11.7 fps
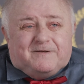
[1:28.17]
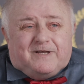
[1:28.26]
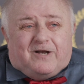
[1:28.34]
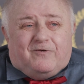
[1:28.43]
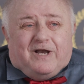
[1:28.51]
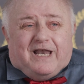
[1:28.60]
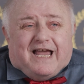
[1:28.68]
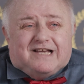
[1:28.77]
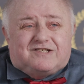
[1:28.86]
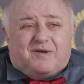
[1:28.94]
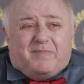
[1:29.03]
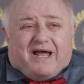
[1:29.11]
It only
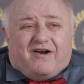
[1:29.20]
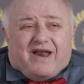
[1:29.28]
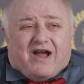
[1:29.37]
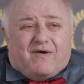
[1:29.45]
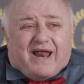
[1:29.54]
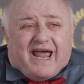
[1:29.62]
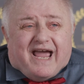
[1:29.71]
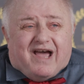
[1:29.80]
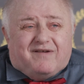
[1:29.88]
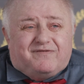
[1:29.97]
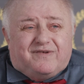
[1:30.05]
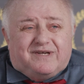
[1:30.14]
lasted about an hour and a
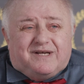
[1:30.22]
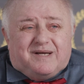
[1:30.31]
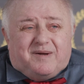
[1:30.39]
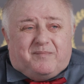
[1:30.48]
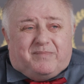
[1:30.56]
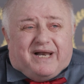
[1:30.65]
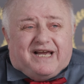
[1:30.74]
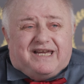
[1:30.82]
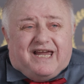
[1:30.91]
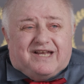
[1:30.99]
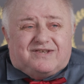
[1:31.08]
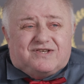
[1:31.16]
half, but I
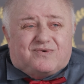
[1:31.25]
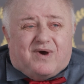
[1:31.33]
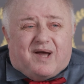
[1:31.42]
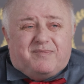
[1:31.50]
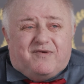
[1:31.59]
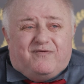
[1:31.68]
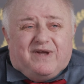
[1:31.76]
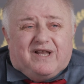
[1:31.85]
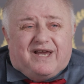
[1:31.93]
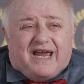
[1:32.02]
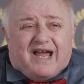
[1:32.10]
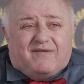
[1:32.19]
can't describe the
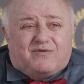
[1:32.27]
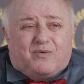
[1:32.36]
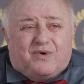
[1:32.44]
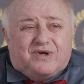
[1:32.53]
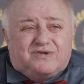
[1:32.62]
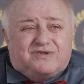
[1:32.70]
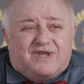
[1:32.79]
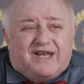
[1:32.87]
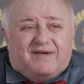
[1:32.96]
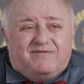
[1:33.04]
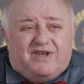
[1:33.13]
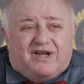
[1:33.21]
feeling afterwards that
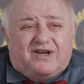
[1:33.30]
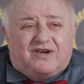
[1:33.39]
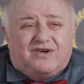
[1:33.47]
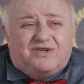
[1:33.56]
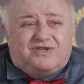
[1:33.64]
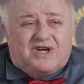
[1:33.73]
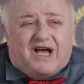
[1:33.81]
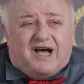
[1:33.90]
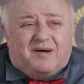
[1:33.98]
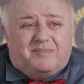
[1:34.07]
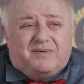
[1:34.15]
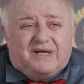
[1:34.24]
I've done a good
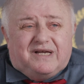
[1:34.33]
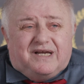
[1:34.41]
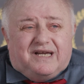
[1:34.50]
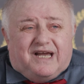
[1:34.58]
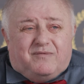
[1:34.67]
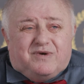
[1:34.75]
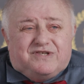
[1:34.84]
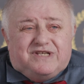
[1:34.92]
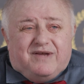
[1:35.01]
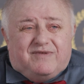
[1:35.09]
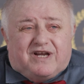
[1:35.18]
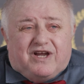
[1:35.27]
job and
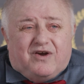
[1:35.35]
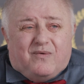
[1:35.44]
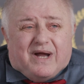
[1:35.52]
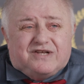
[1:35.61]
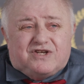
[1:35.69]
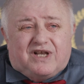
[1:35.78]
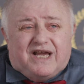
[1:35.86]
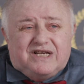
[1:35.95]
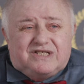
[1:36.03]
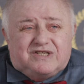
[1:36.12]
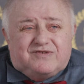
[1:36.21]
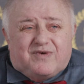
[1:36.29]
received the
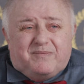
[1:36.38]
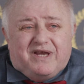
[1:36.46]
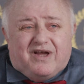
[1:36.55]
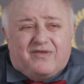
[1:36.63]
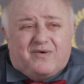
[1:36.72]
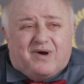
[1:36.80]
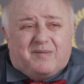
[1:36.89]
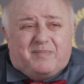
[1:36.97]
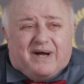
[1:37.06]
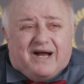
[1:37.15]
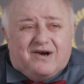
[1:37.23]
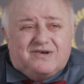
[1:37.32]
congratulations from the other
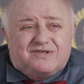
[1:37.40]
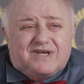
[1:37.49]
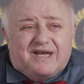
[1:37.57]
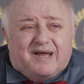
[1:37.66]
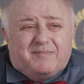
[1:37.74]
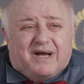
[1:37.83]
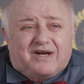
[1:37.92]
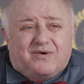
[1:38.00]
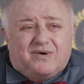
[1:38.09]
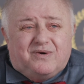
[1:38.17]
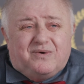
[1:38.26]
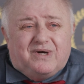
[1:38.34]
umpires and my
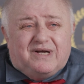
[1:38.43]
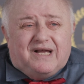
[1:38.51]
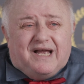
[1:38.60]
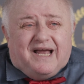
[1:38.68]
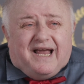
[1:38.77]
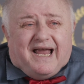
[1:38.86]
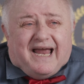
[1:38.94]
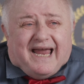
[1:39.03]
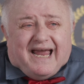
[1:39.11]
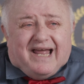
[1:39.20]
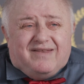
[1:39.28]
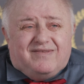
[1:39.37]
crew
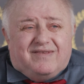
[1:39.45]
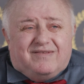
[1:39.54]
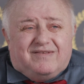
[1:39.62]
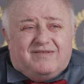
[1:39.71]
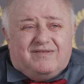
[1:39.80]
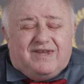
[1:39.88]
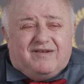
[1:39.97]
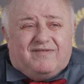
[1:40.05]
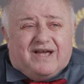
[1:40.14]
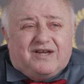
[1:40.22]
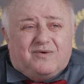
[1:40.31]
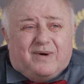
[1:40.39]
and the
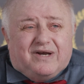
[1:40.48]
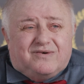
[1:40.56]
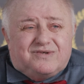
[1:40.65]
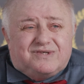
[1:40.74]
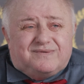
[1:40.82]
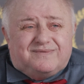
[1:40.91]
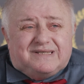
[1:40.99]
evaluators.